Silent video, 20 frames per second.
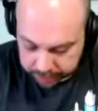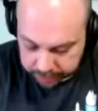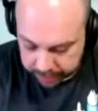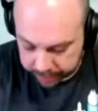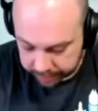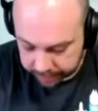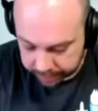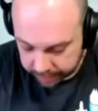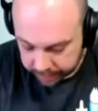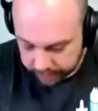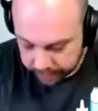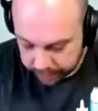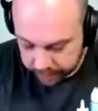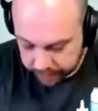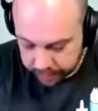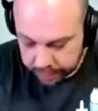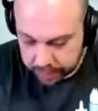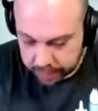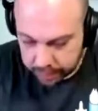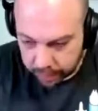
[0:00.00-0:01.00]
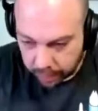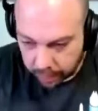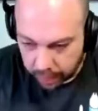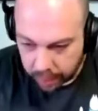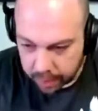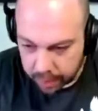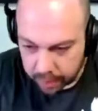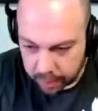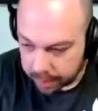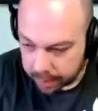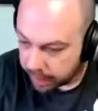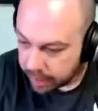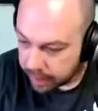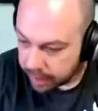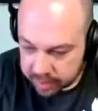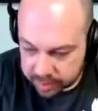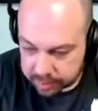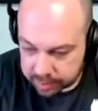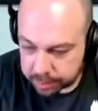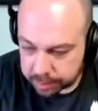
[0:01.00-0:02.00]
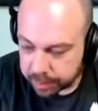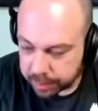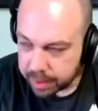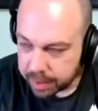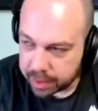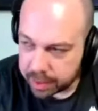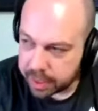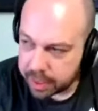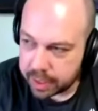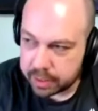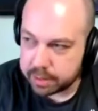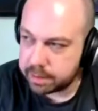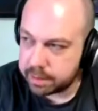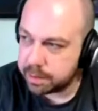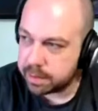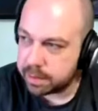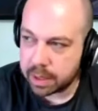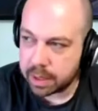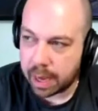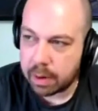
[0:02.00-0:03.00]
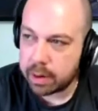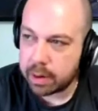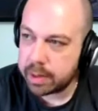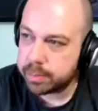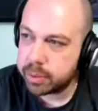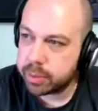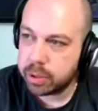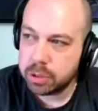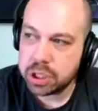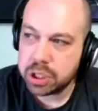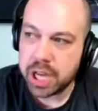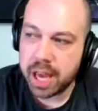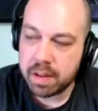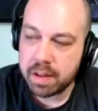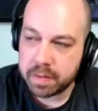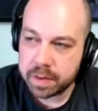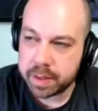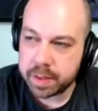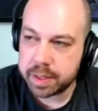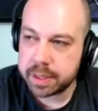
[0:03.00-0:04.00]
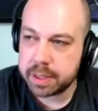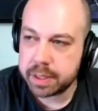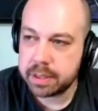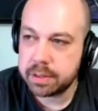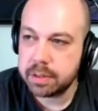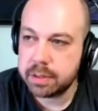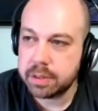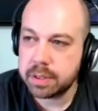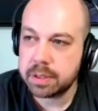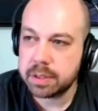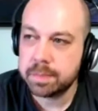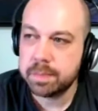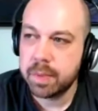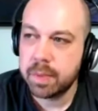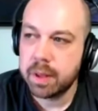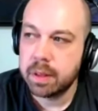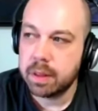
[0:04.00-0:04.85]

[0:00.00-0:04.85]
Bottom line, and this is my kind of how I approach everything I do is